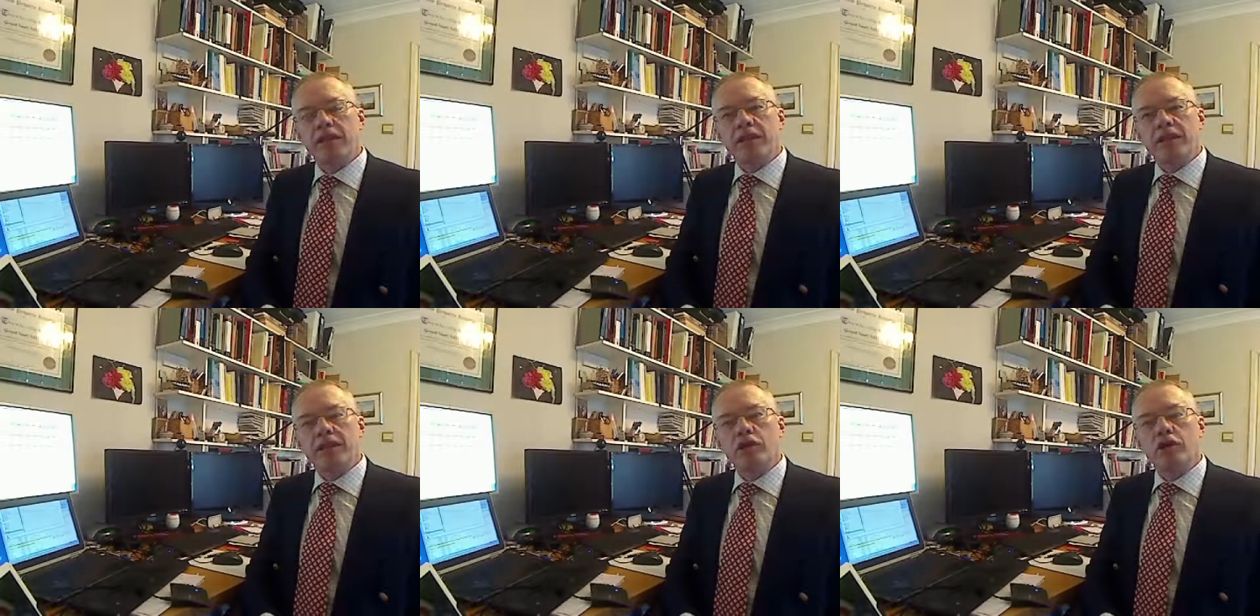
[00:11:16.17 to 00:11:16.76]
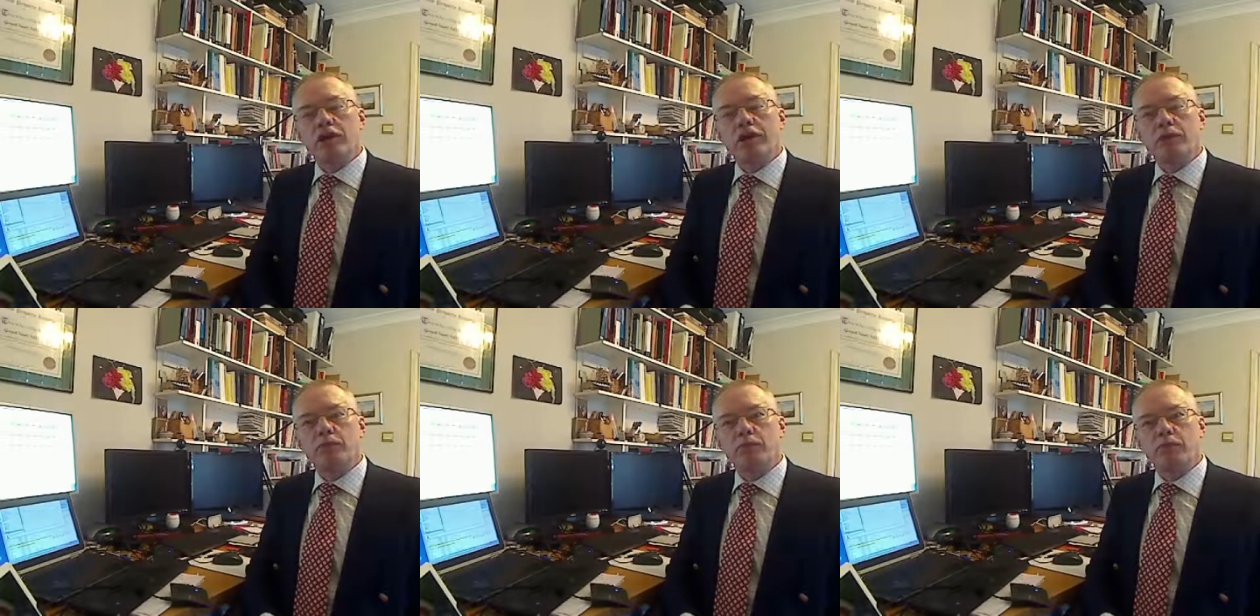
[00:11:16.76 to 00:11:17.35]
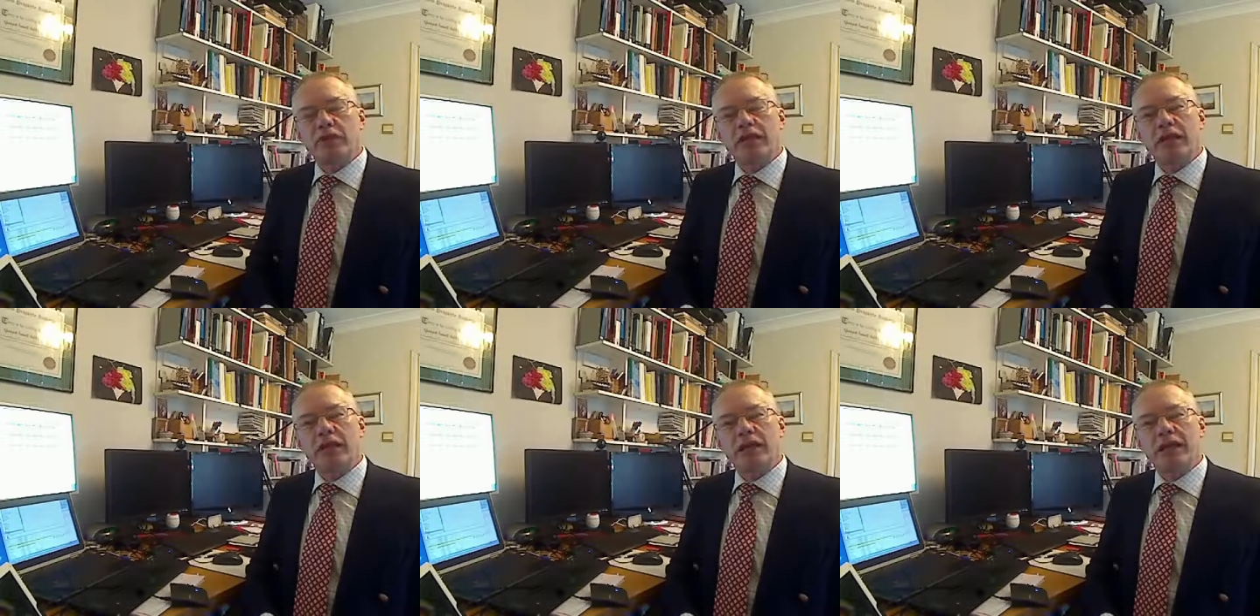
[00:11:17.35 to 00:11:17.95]
And you can look
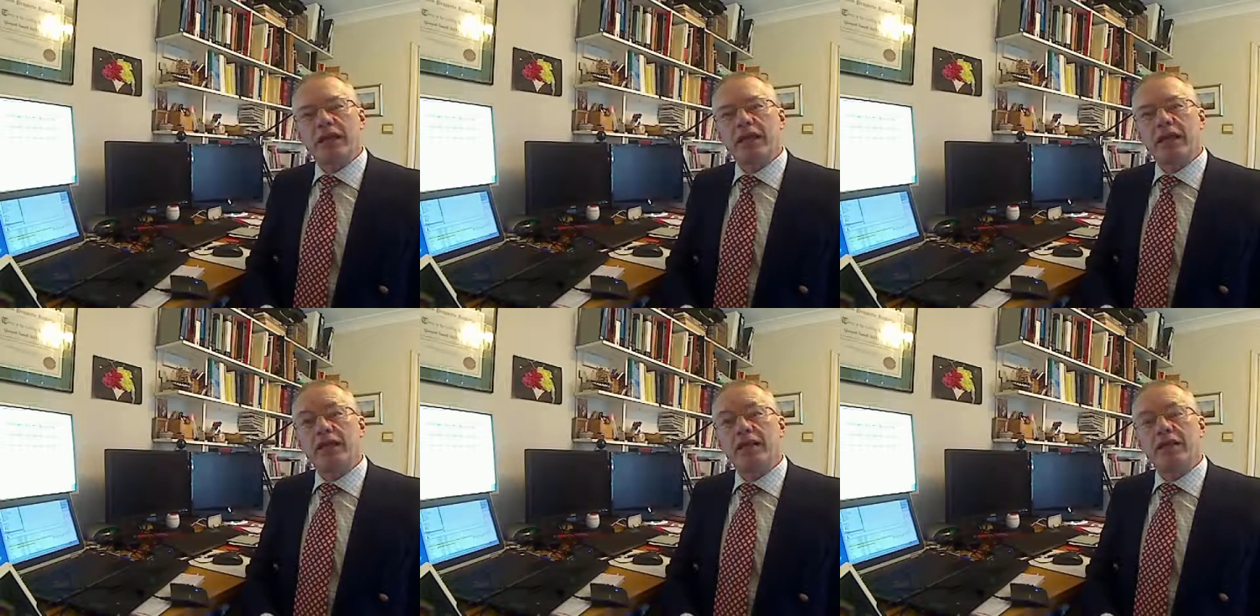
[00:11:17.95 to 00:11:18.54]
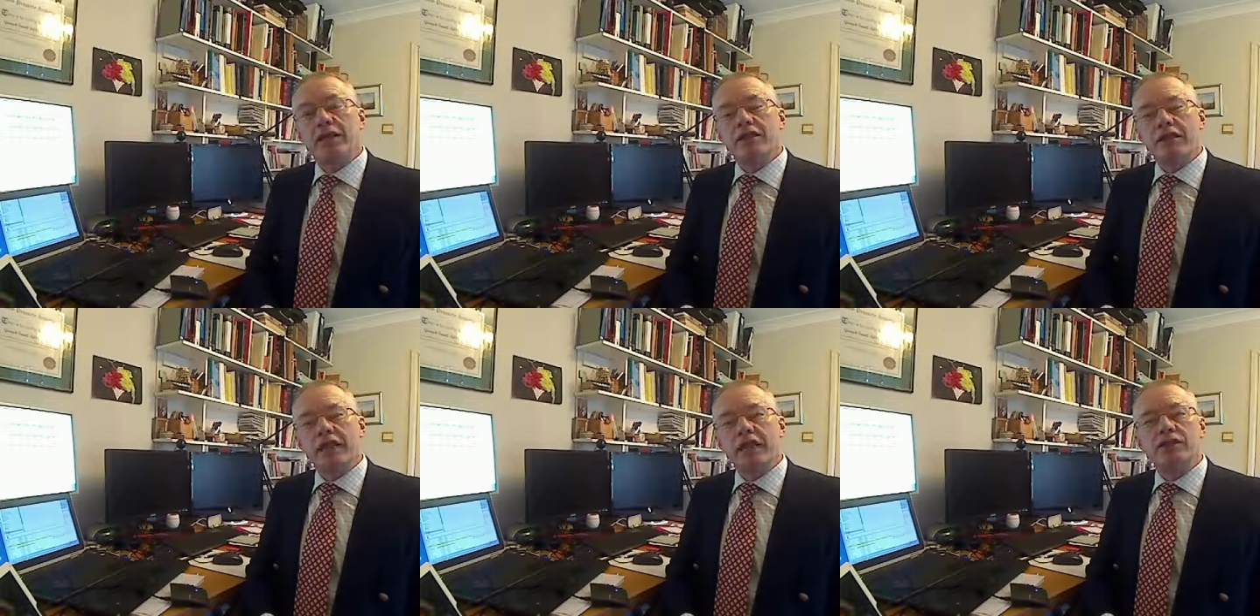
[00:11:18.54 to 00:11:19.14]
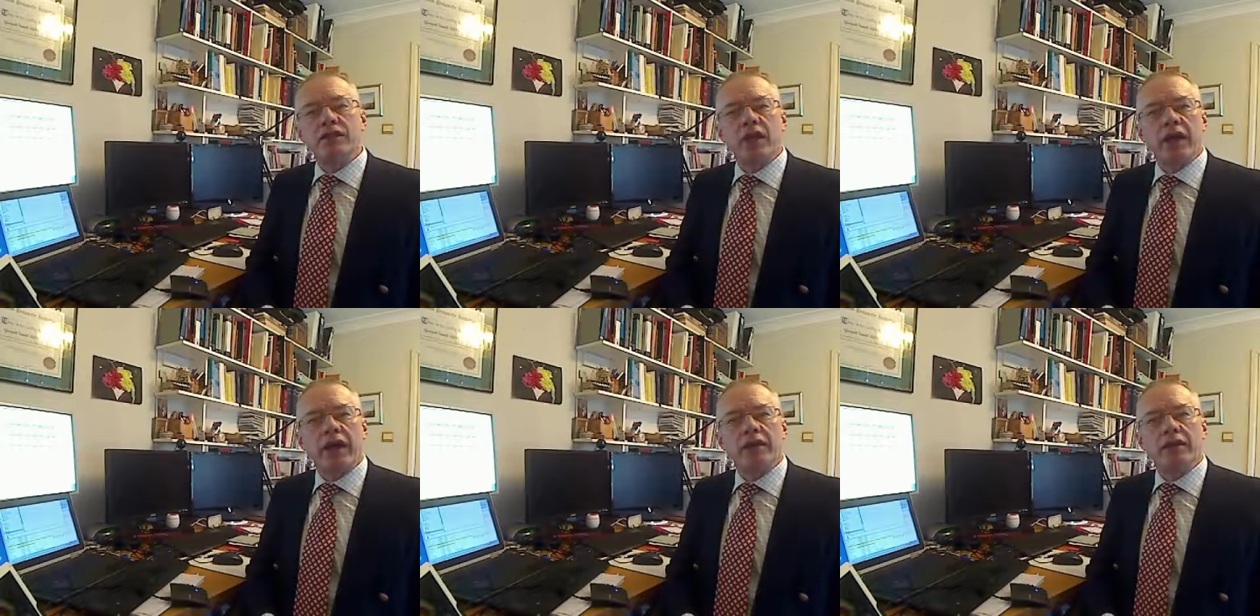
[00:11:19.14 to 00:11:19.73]
particularly at things
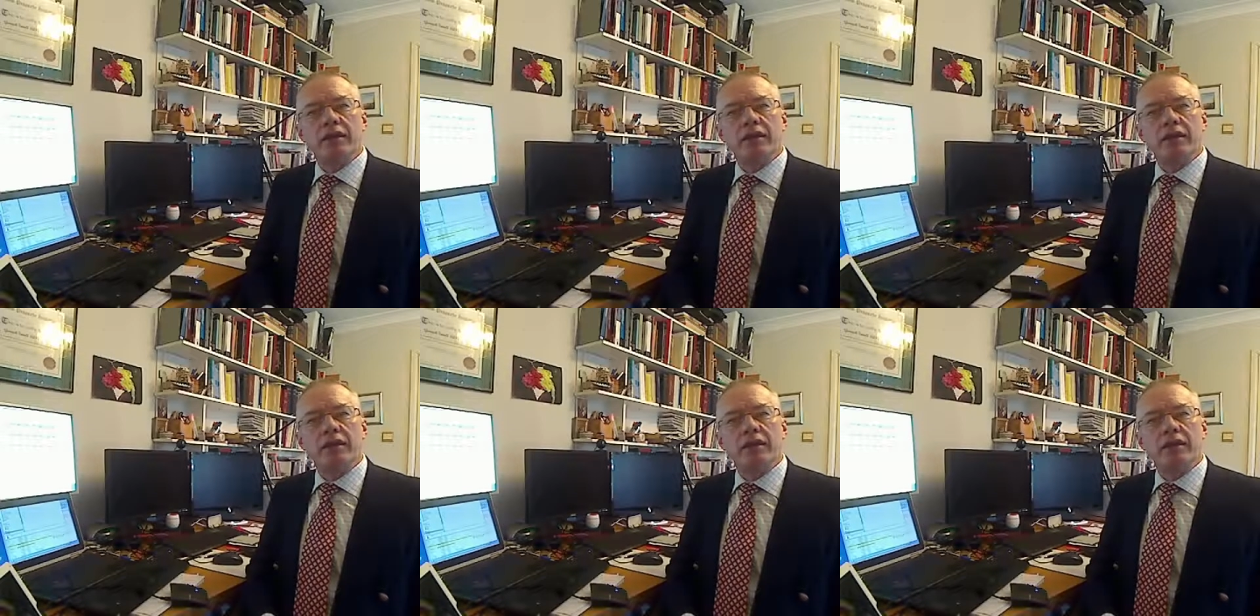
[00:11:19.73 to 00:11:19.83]
like,